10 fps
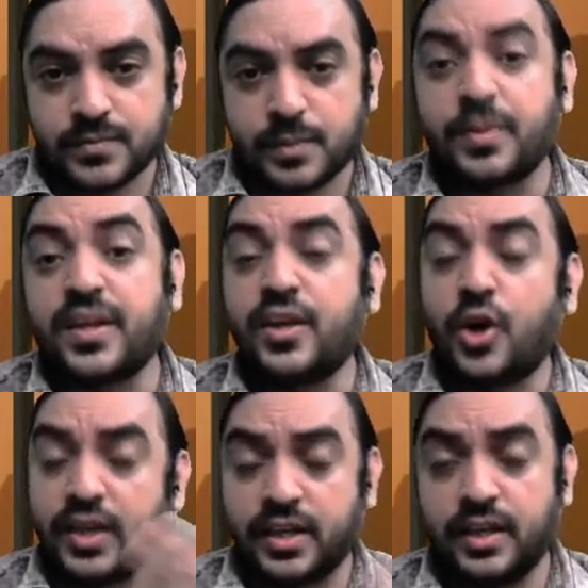
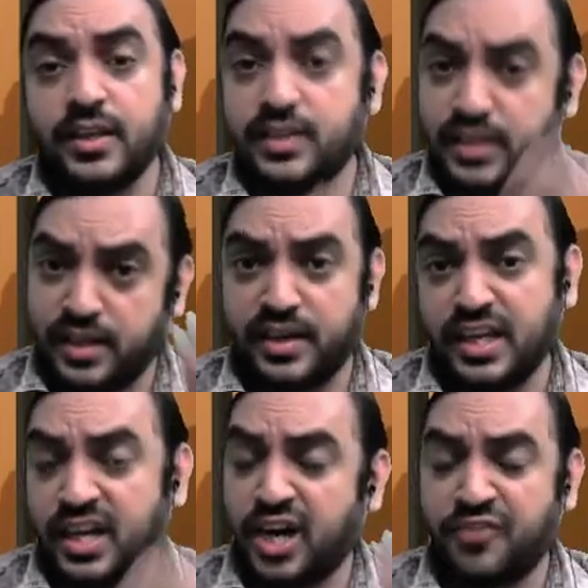periodically,
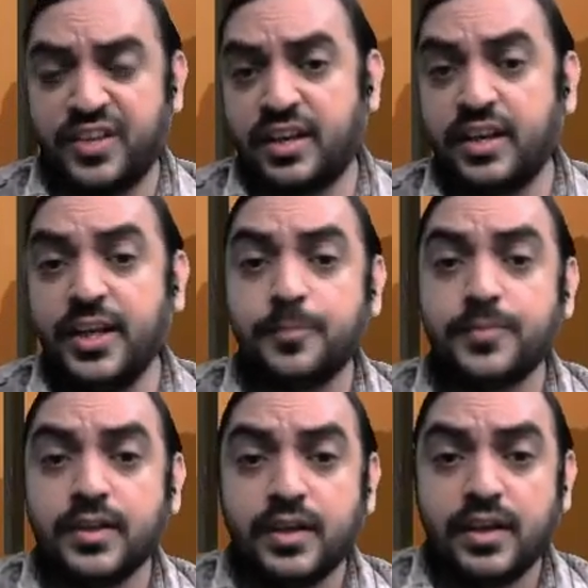yearly, half yearly
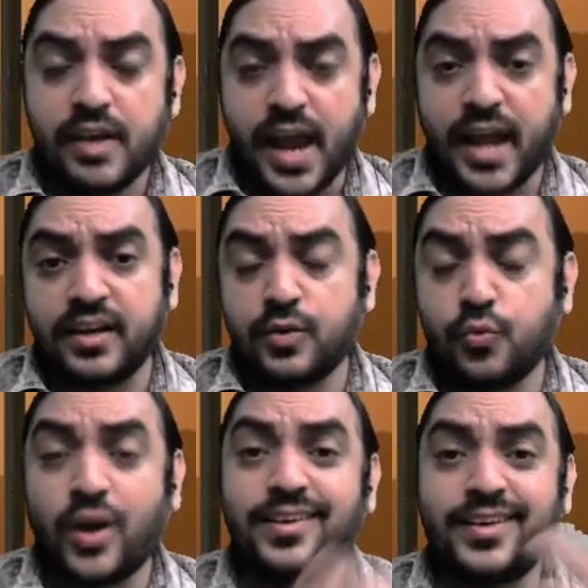and
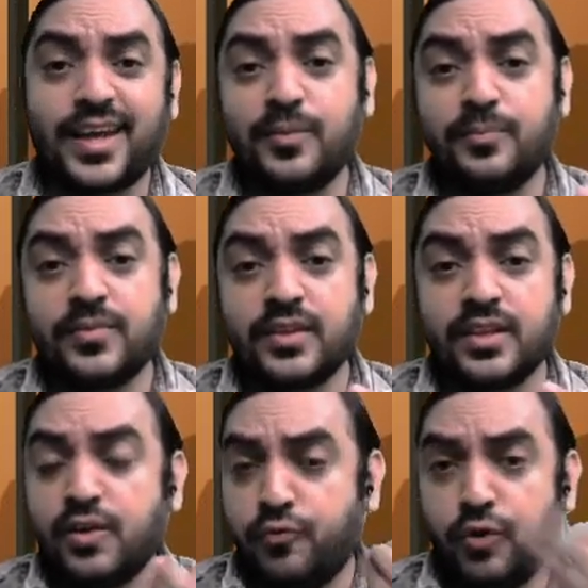one time
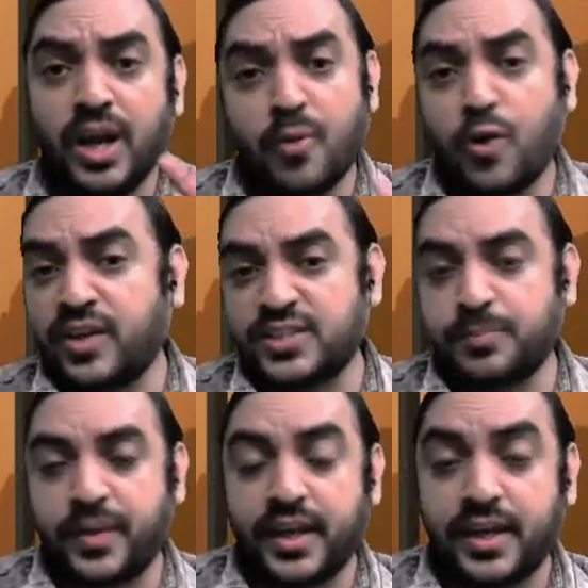full amount is
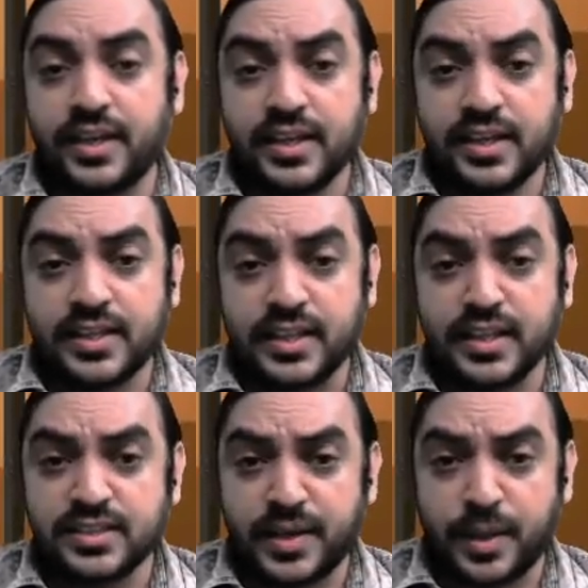paid that
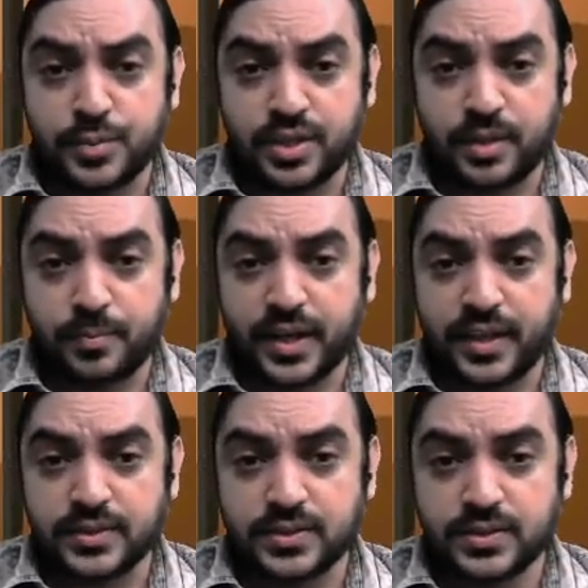is redemption
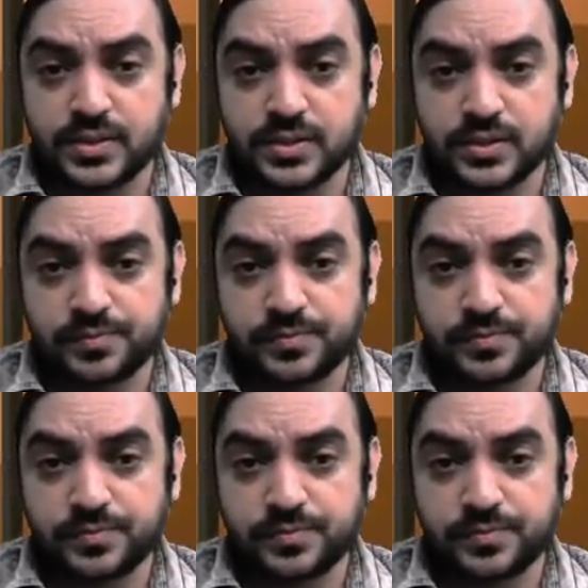price.